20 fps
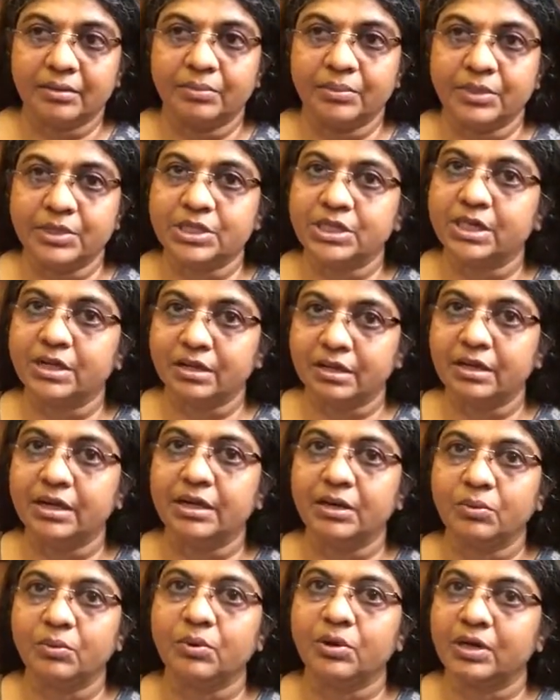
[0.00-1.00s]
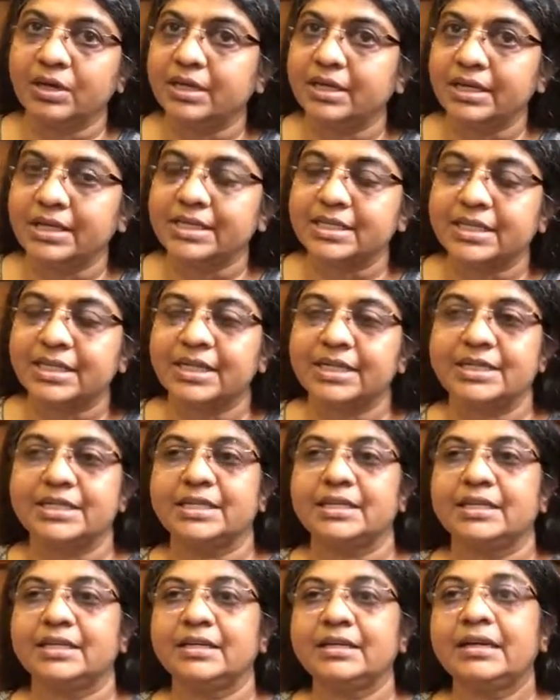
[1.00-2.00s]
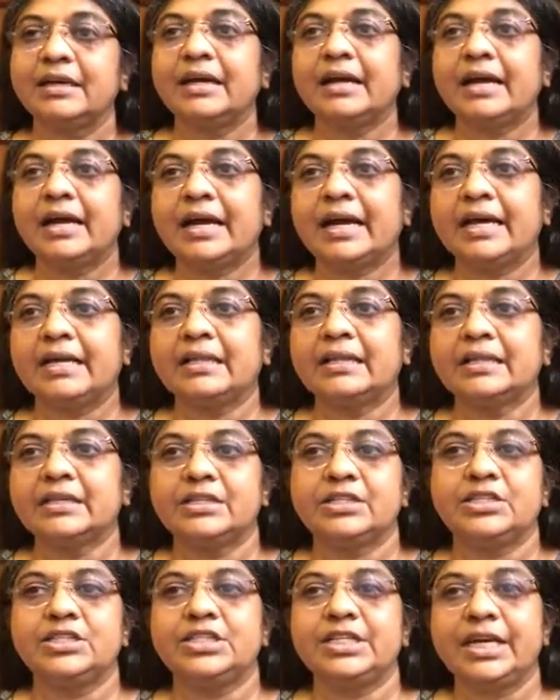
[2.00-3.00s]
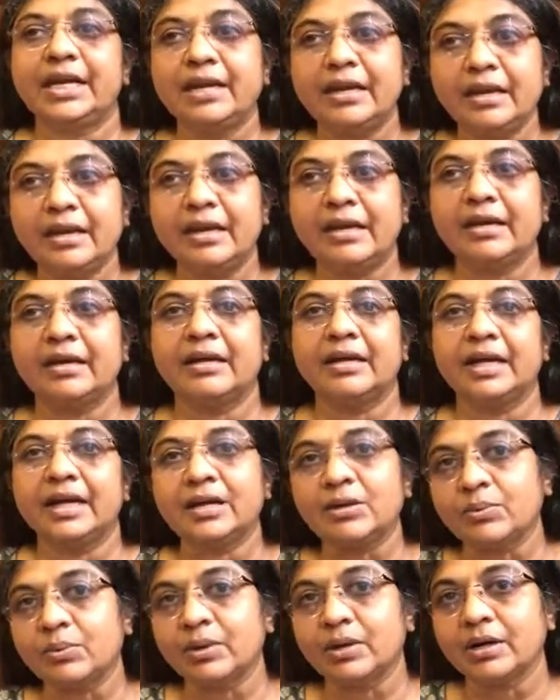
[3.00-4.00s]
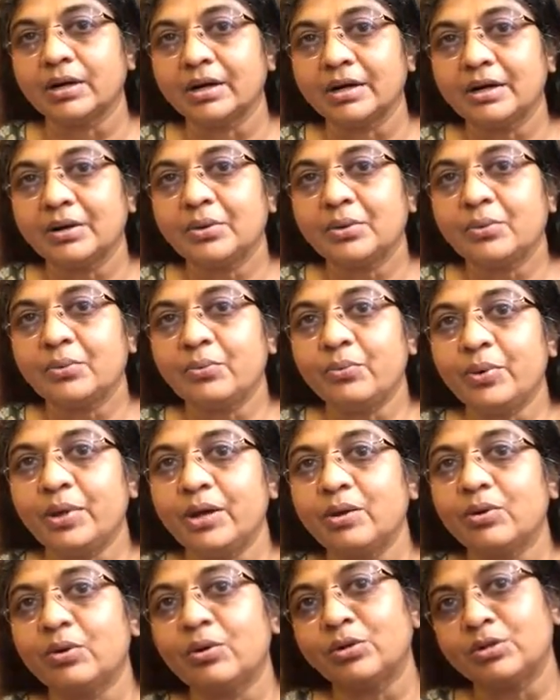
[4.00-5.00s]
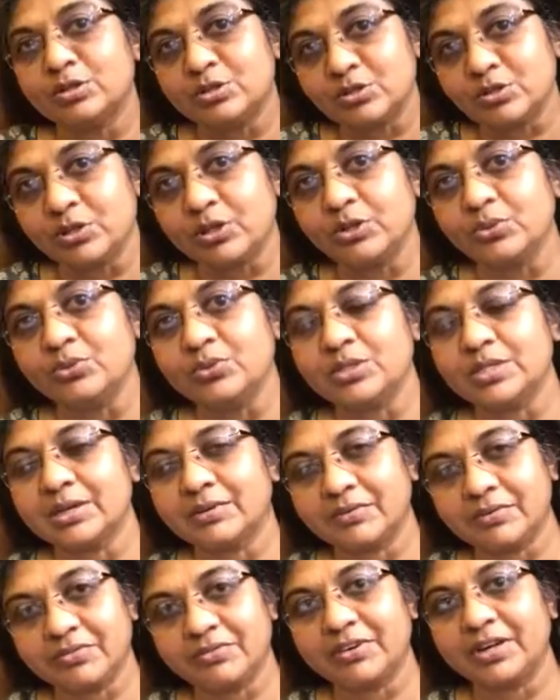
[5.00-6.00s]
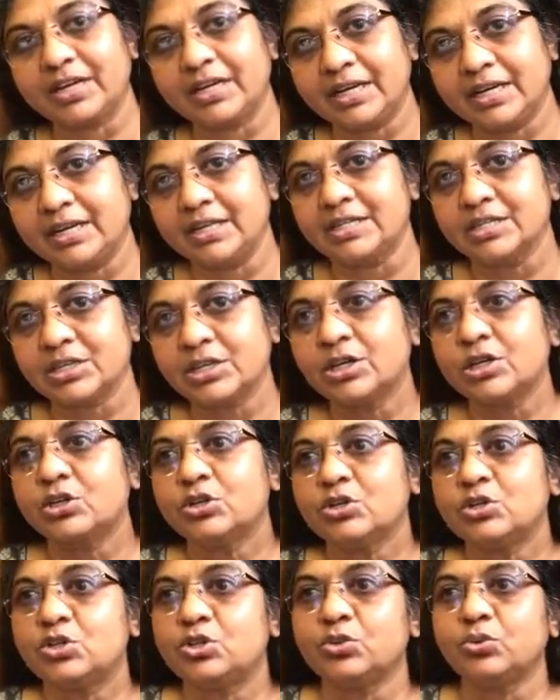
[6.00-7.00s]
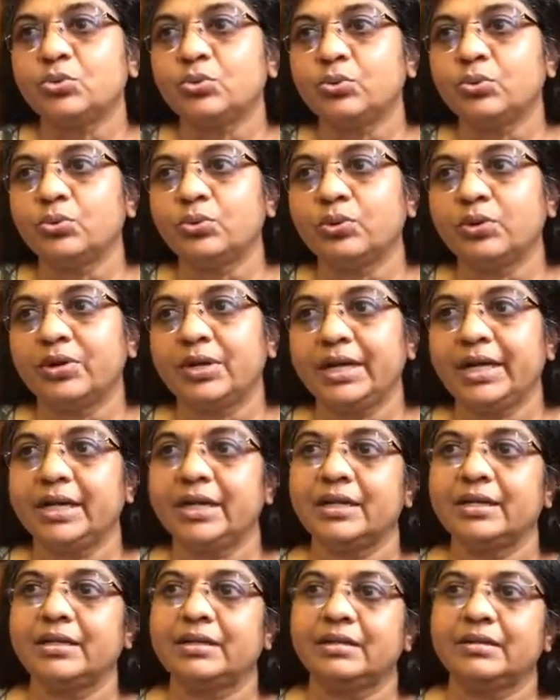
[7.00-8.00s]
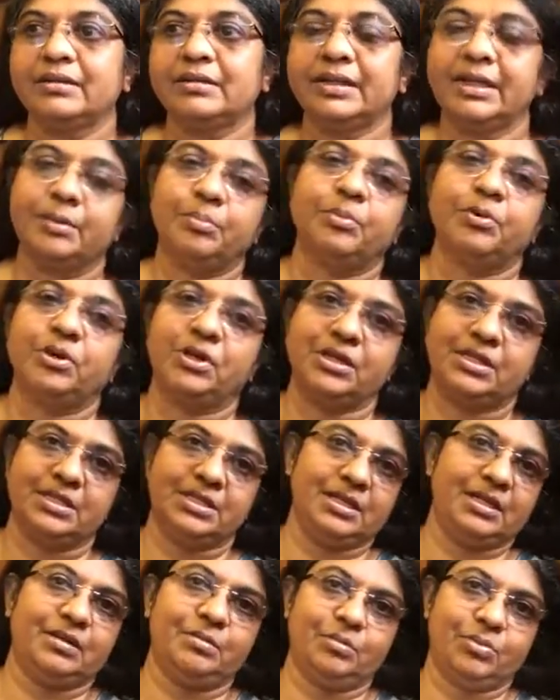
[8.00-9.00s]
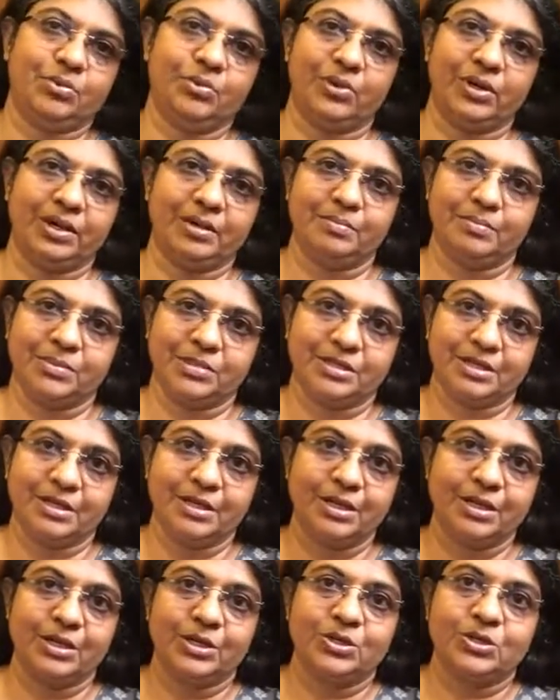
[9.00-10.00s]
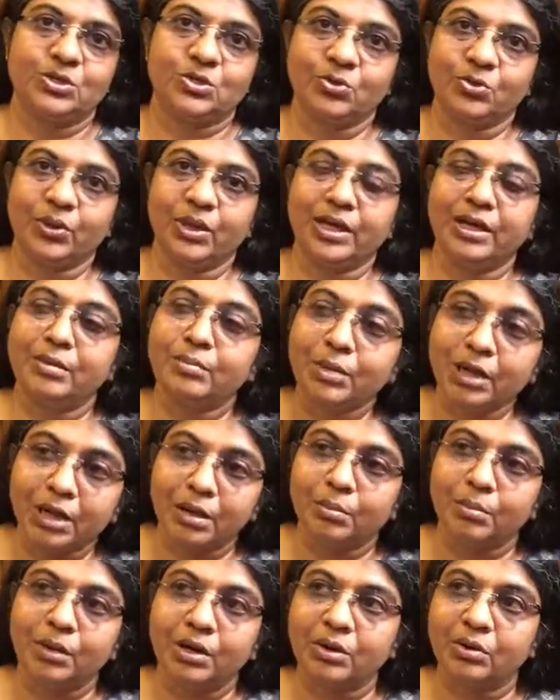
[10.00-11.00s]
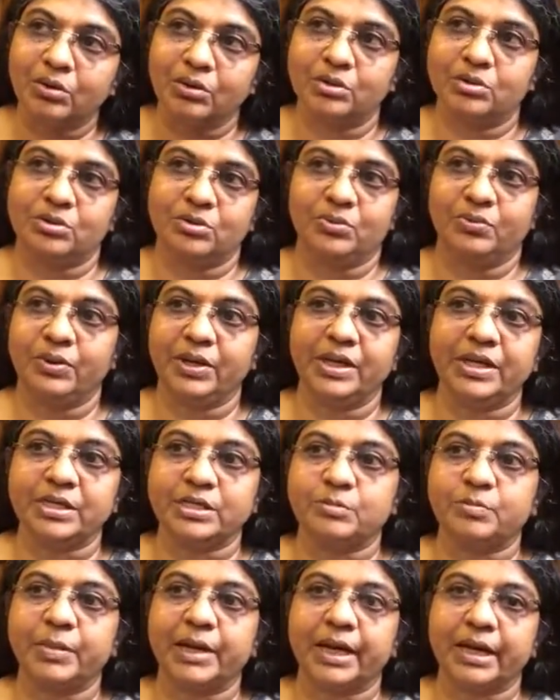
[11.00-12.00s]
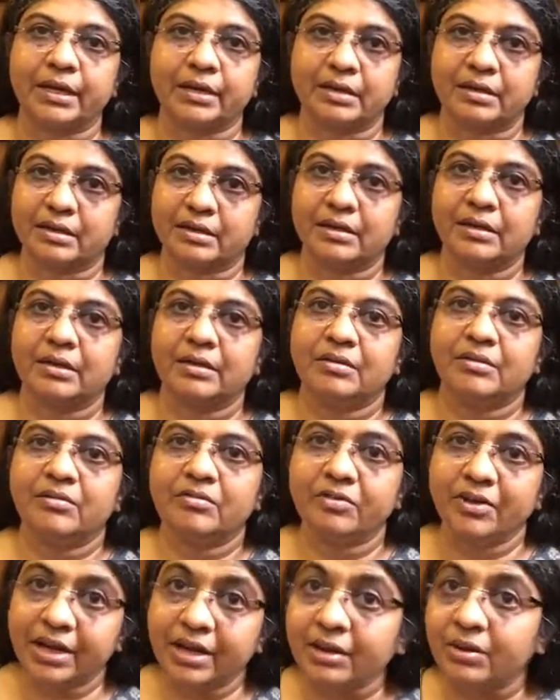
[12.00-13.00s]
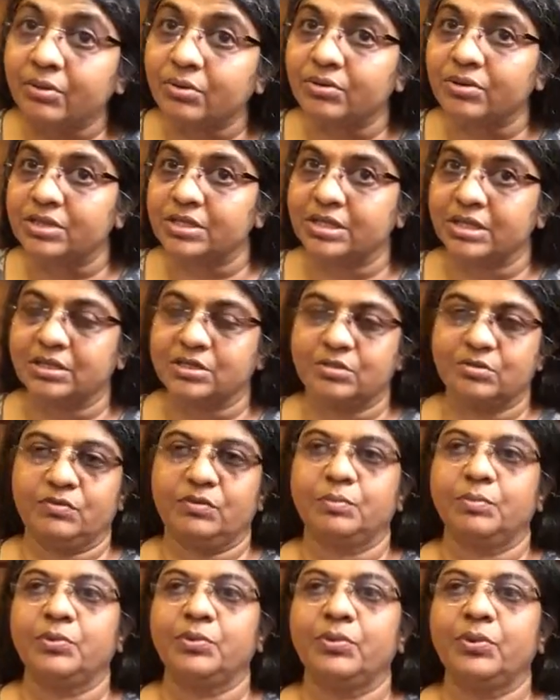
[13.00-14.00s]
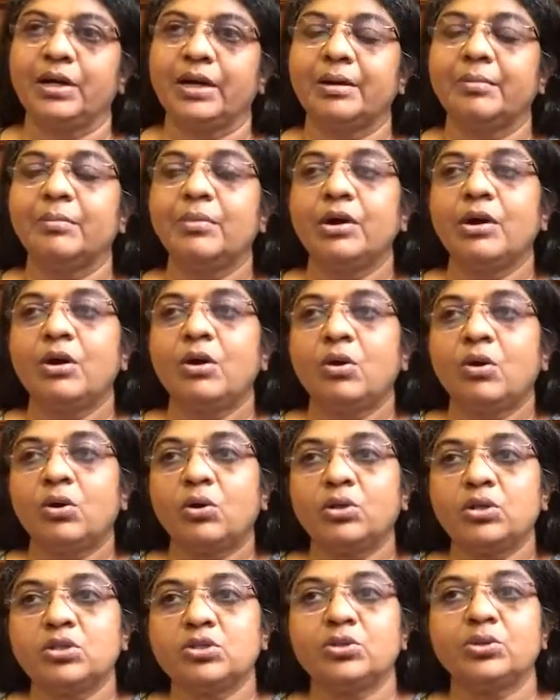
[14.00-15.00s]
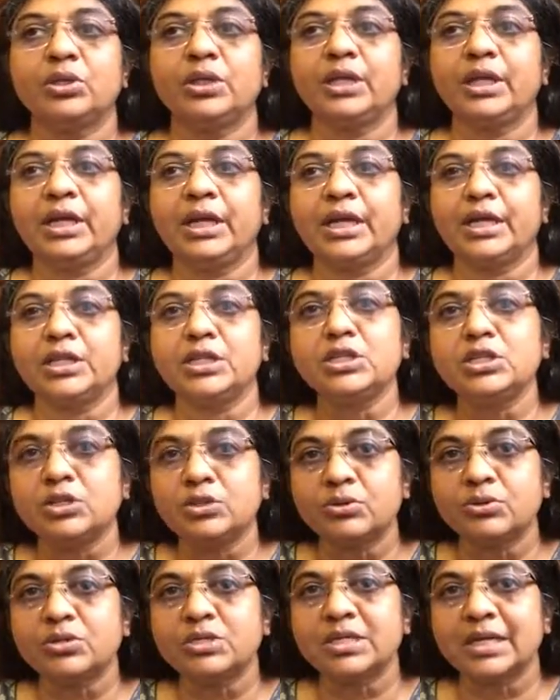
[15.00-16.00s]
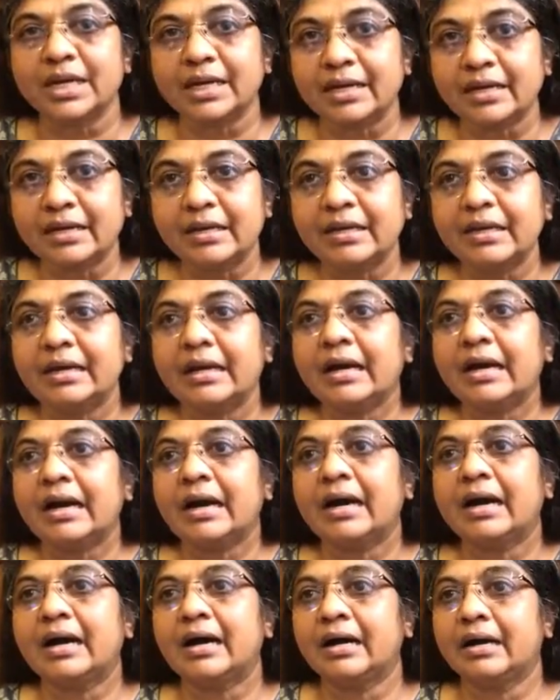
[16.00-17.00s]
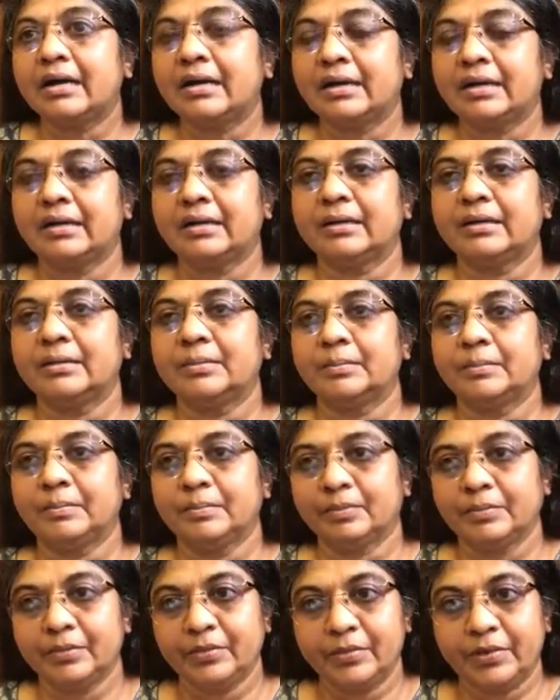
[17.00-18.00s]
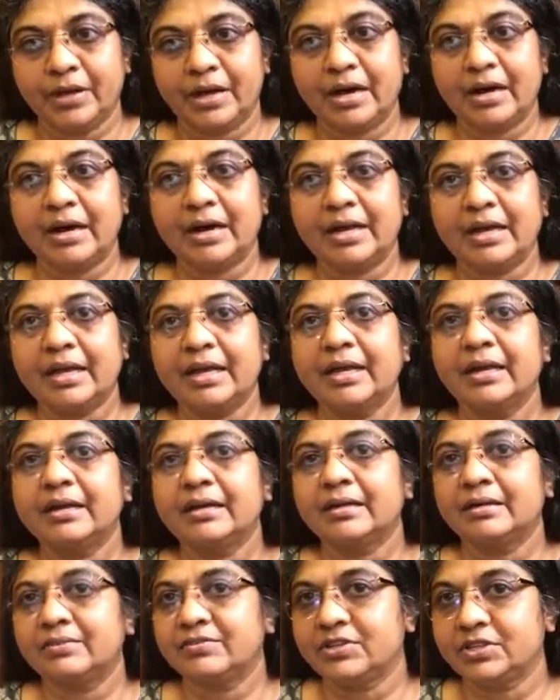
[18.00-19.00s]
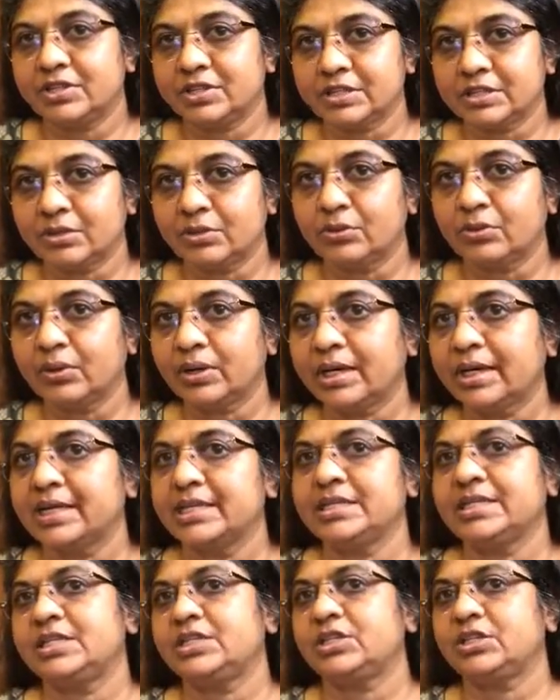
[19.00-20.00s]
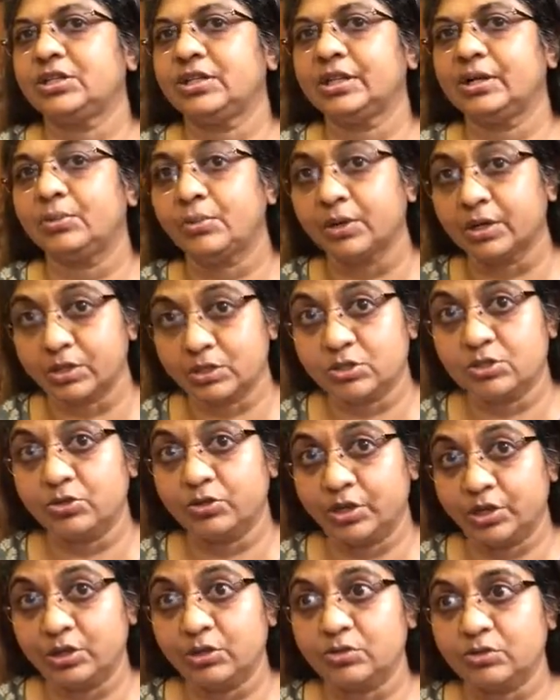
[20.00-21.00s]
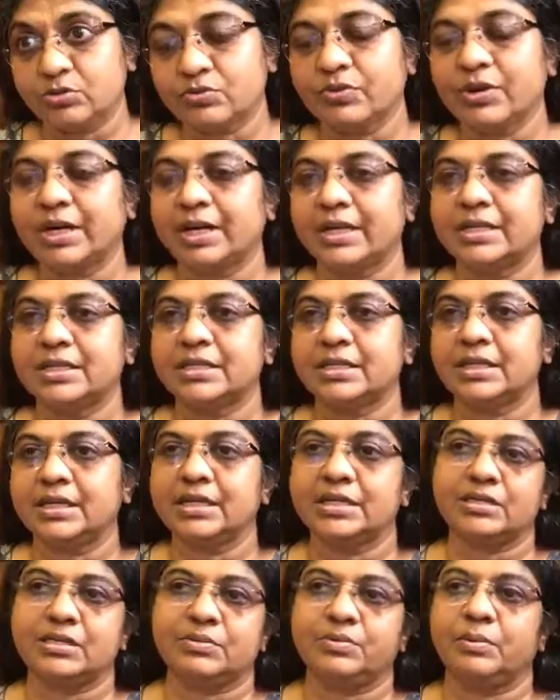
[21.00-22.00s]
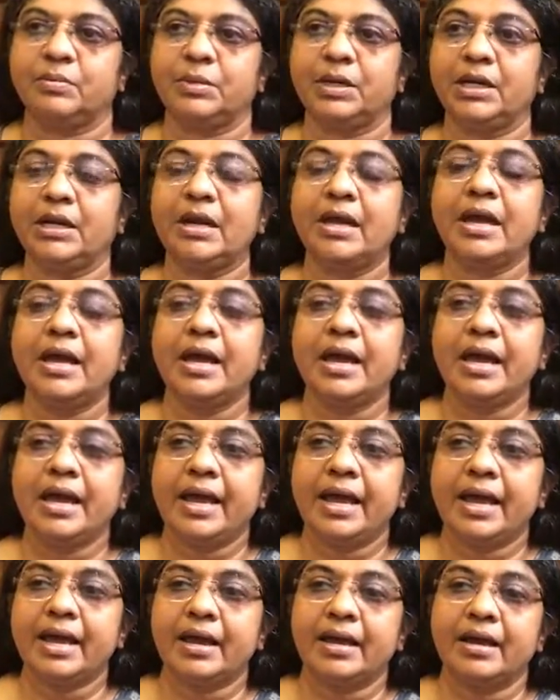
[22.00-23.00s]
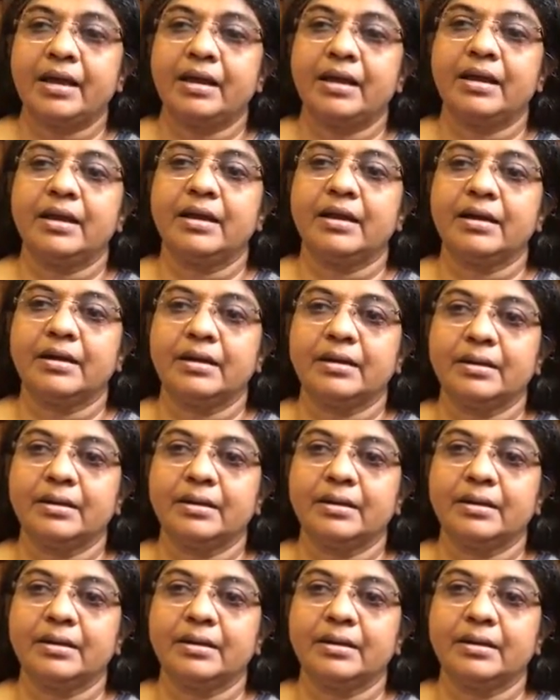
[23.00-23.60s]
with gender equality as an agenda, and the GEN network will also use our findings to create their policy and programs. So in Myanmar also we expect very good results of the program. Also on the NGO side are AKIA, which is an organization that works to reduce violence against women, and